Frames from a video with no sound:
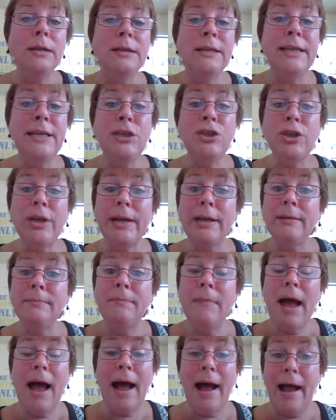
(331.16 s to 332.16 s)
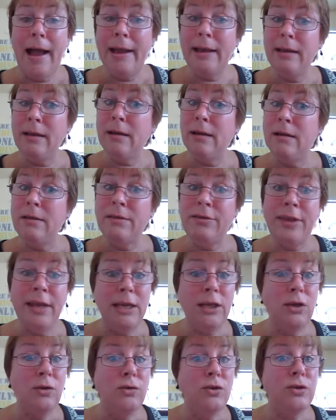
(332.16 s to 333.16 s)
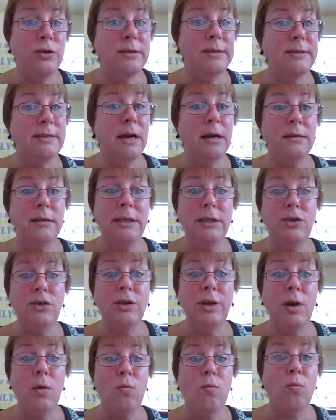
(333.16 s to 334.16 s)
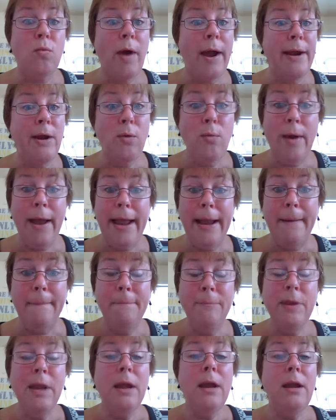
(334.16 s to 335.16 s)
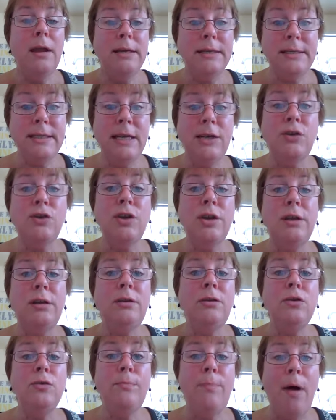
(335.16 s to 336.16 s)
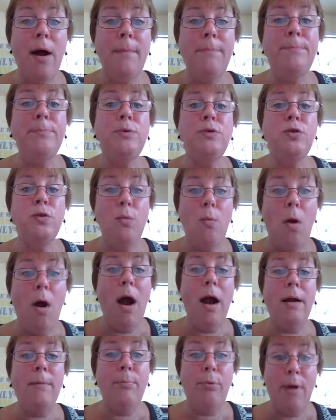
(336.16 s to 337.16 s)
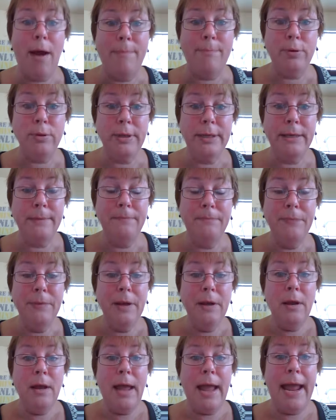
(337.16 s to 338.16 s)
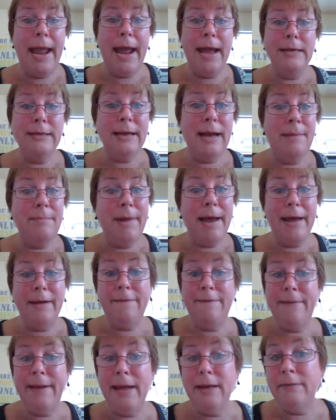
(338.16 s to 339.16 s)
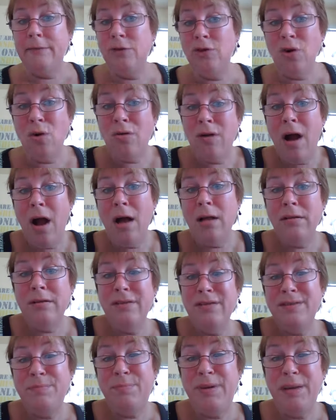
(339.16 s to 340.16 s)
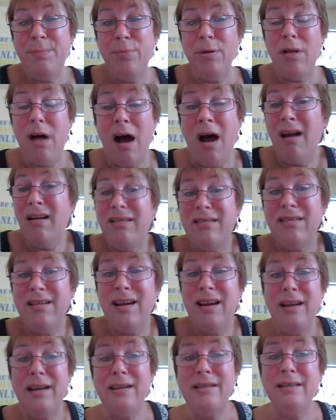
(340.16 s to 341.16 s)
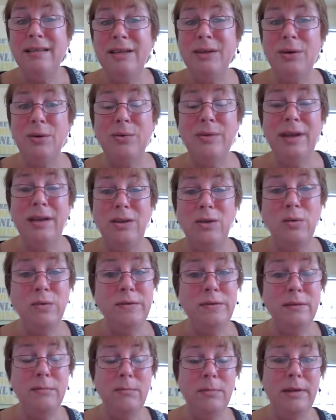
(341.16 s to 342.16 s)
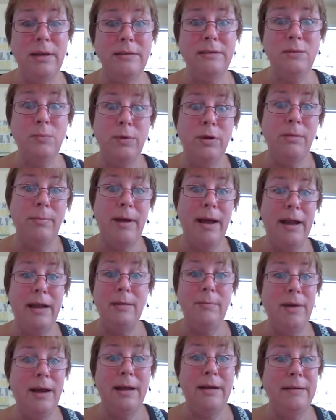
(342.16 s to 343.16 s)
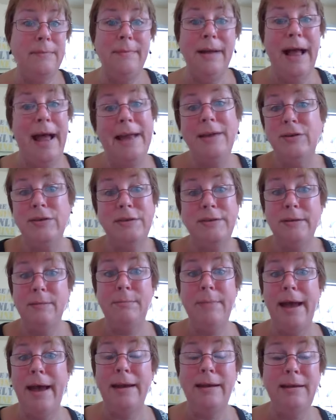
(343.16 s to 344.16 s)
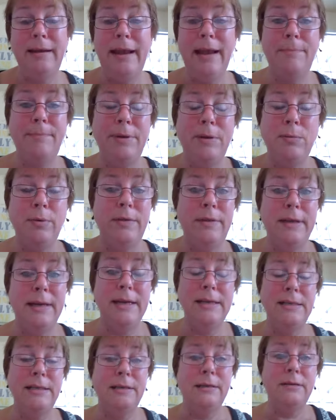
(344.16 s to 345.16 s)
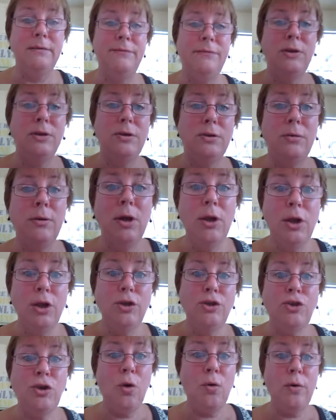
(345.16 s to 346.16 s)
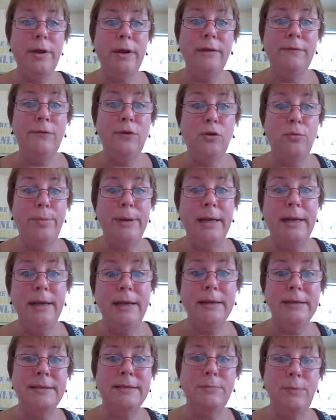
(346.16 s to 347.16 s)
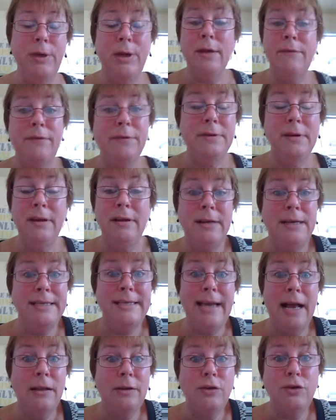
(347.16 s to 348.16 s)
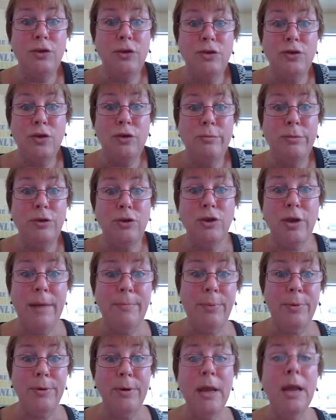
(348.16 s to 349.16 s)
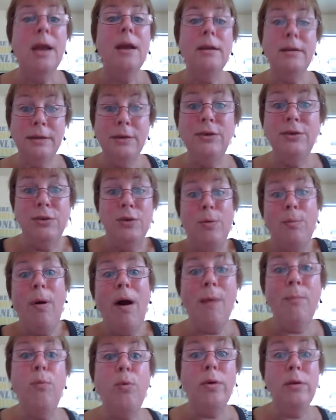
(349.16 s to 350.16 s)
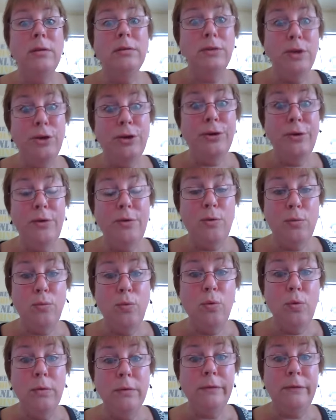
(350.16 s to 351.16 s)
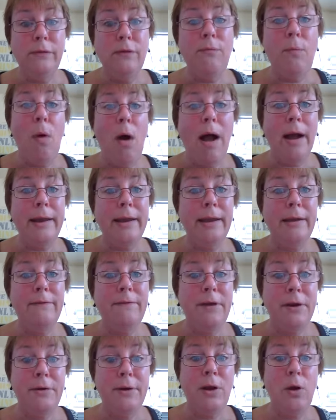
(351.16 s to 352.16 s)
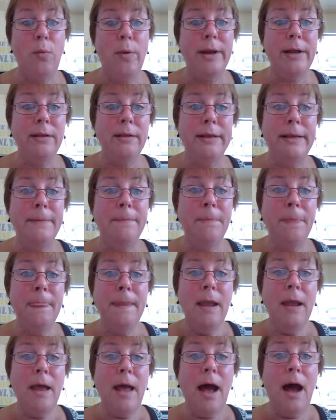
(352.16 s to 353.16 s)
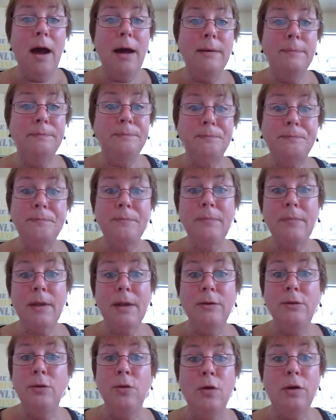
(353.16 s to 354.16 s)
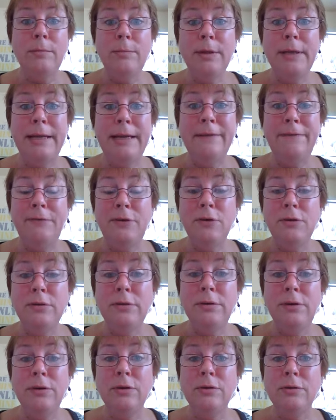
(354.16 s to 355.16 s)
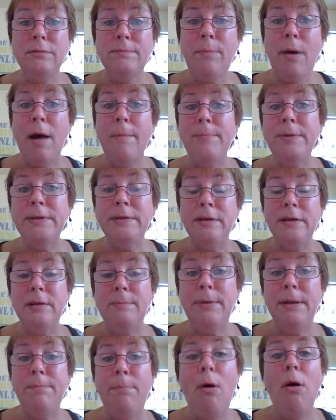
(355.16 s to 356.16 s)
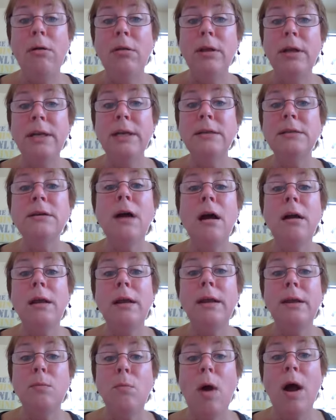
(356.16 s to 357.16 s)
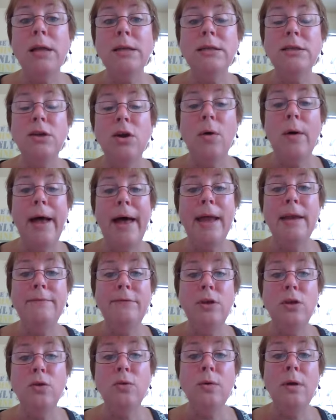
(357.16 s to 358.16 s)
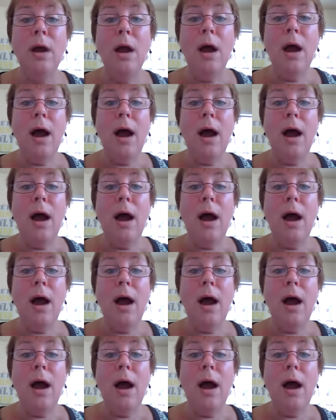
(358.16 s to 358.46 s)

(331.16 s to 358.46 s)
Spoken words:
Leashing. I think you should start leashing right away and teaching your pup to walk properly. And I'm not a fan of choke collars. People are, you know, they use them, they swear by them. I just am not happy with the idea of, you know, choking for obedience. We have an intelligent German Shepherd. Your pup will learn the rules of walking very quickly. Normally, if your pup is going to be pulling and tugging and wanting to go ahead of you,